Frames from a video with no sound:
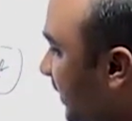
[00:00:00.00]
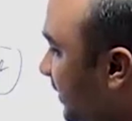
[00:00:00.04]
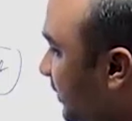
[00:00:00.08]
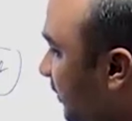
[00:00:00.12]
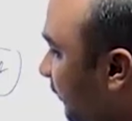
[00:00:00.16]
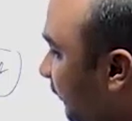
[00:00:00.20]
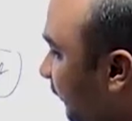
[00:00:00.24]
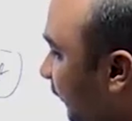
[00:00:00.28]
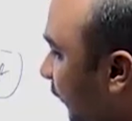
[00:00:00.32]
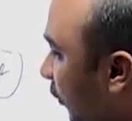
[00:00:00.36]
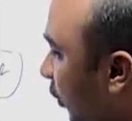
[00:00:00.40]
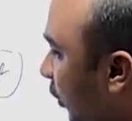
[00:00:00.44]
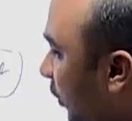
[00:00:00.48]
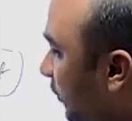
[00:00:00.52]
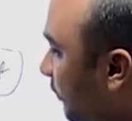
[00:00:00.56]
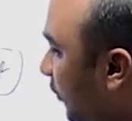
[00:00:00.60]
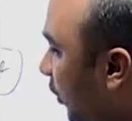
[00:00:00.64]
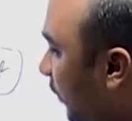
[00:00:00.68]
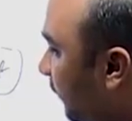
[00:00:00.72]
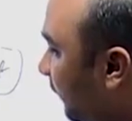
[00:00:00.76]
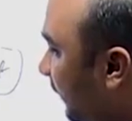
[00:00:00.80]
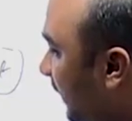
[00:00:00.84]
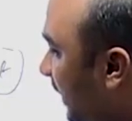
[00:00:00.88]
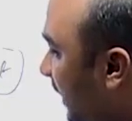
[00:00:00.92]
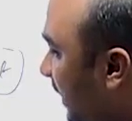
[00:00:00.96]
in the form
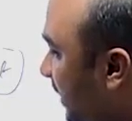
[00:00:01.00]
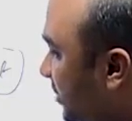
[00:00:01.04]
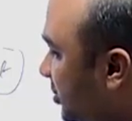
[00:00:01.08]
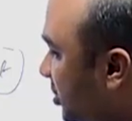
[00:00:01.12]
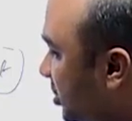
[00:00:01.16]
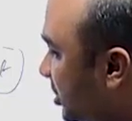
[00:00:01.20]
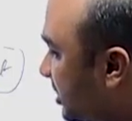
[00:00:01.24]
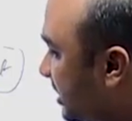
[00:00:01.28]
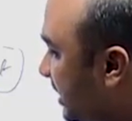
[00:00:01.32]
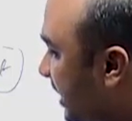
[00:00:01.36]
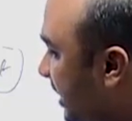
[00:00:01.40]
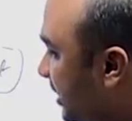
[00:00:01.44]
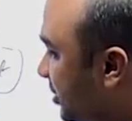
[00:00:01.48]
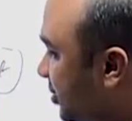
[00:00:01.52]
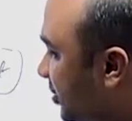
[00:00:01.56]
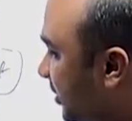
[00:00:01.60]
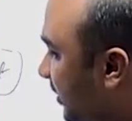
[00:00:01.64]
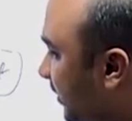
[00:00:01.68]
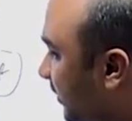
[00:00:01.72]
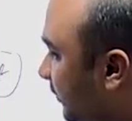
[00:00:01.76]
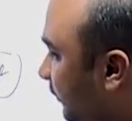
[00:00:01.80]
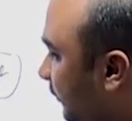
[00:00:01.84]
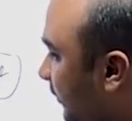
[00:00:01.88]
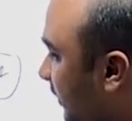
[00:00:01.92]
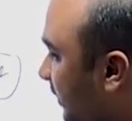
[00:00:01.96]
of a
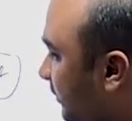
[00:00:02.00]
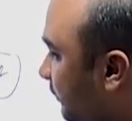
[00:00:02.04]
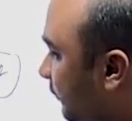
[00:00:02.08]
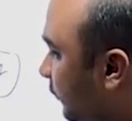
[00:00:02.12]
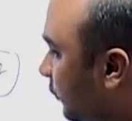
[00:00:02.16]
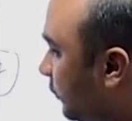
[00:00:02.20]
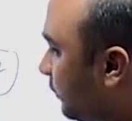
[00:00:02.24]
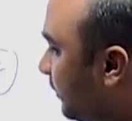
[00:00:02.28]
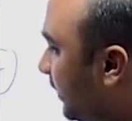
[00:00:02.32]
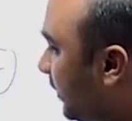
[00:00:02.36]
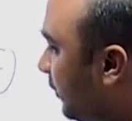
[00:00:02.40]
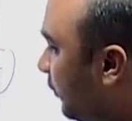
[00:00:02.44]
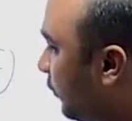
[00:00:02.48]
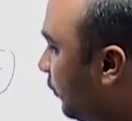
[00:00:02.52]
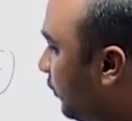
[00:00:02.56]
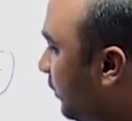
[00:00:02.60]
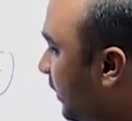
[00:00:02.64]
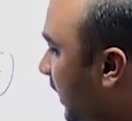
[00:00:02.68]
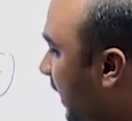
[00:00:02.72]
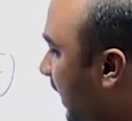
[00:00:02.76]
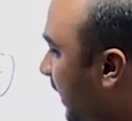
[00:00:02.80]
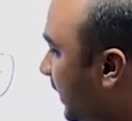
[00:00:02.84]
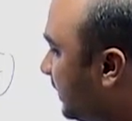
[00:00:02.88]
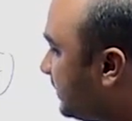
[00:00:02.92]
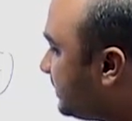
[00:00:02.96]
legislature, which would be
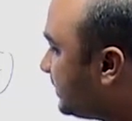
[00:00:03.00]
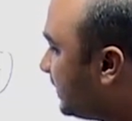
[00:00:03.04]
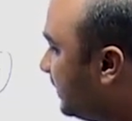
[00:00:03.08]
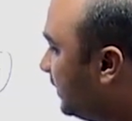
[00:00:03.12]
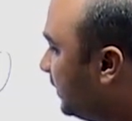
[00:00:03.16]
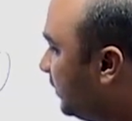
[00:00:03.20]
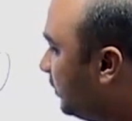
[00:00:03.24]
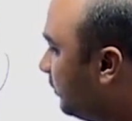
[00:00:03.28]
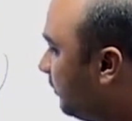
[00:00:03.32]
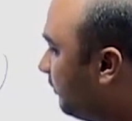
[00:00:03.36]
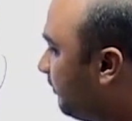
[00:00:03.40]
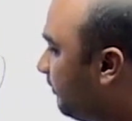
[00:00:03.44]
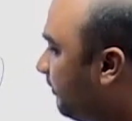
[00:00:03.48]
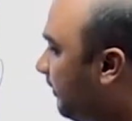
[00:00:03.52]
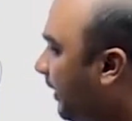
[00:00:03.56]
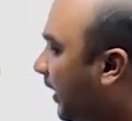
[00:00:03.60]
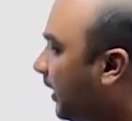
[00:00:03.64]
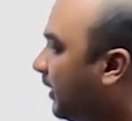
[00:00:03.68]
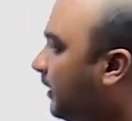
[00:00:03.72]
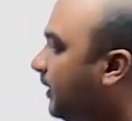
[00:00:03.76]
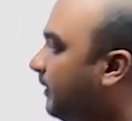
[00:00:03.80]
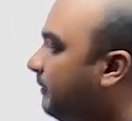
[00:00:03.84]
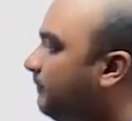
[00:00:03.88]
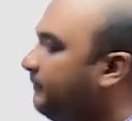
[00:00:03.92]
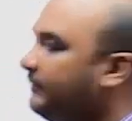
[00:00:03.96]
known as
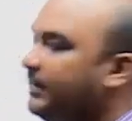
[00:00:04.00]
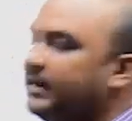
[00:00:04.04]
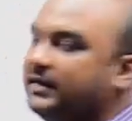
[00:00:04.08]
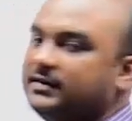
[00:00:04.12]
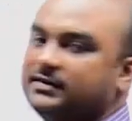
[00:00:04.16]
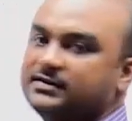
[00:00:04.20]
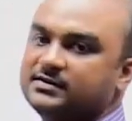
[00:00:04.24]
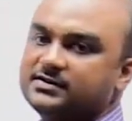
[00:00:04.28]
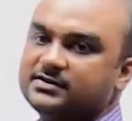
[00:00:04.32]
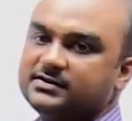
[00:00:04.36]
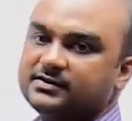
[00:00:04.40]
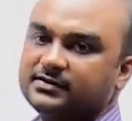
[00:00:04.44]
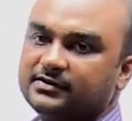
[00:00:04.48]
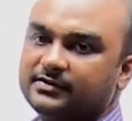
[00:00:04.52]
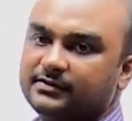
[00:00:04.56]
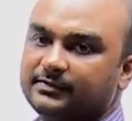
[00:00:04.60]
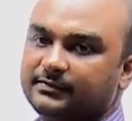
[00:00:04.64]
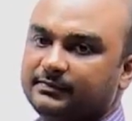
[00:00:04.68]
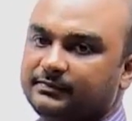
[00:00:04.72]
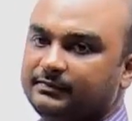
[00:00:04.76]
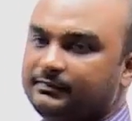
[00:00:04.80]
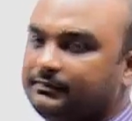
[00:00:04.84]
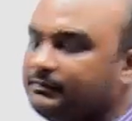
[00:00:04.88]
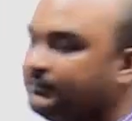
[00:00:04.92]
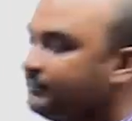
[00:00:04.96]
parliament.
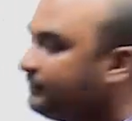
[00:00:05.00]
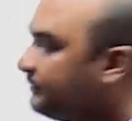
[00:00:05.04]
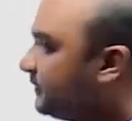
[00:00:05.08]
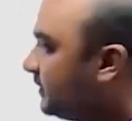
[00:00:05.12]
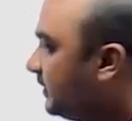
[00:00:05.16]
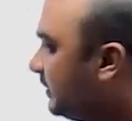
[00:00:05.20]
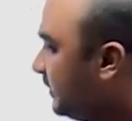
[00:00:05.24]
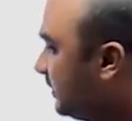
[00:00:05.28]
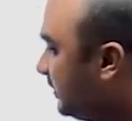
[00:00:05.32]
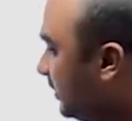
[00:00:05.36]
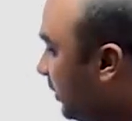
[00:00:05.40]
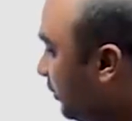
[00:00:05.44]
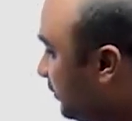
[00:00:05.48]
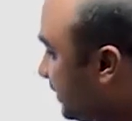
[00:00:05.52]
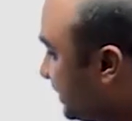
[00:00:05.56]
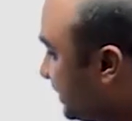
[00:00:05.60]
Now,